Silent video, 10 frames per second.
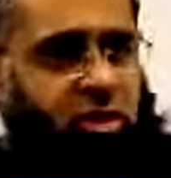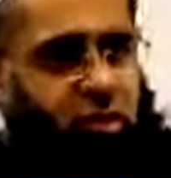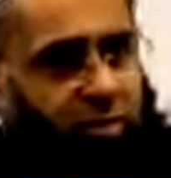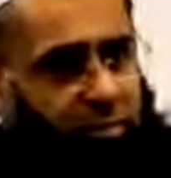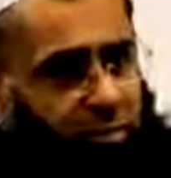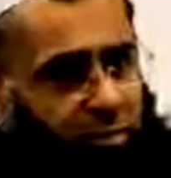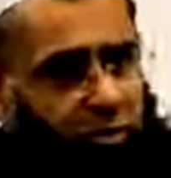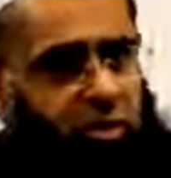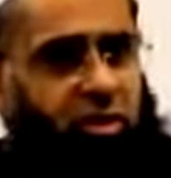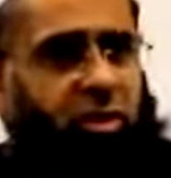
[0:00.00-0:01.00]
try to come to a
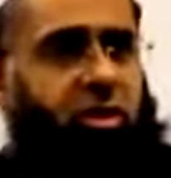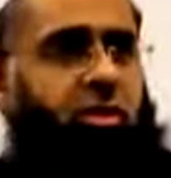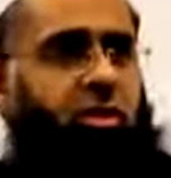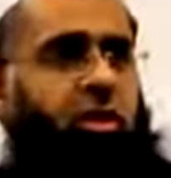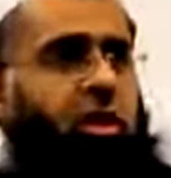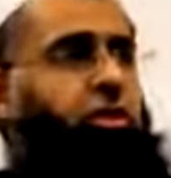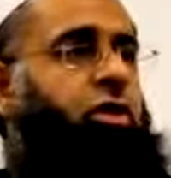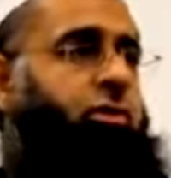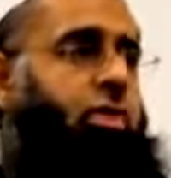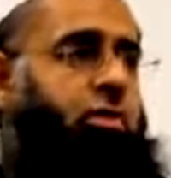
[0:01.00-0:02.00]
mutual
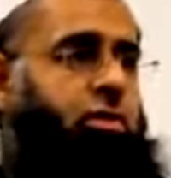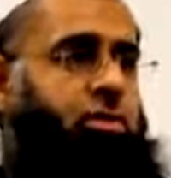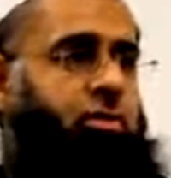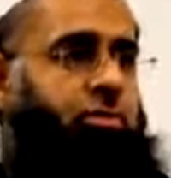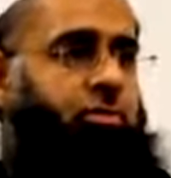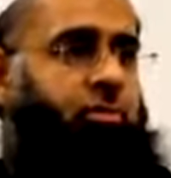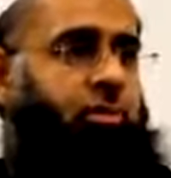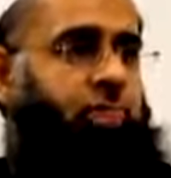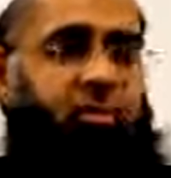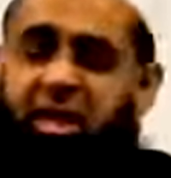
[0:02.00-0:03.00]
agreement.
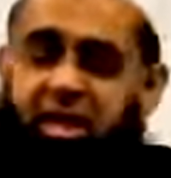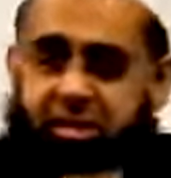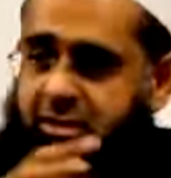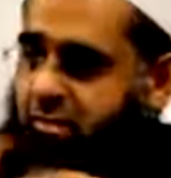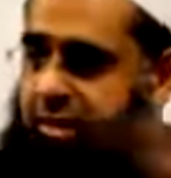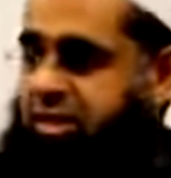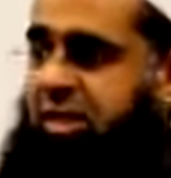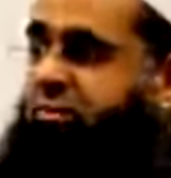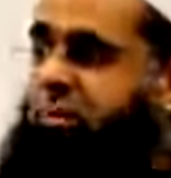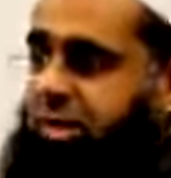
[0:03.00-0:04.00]
That is the
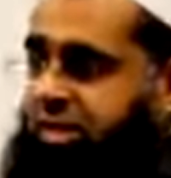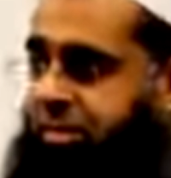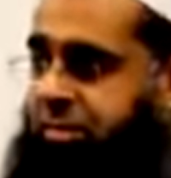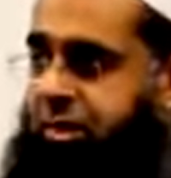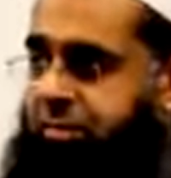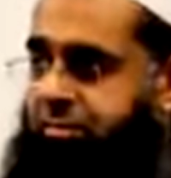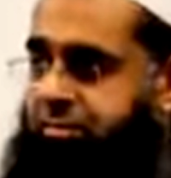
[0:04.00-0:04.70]
best. Everybody's happy.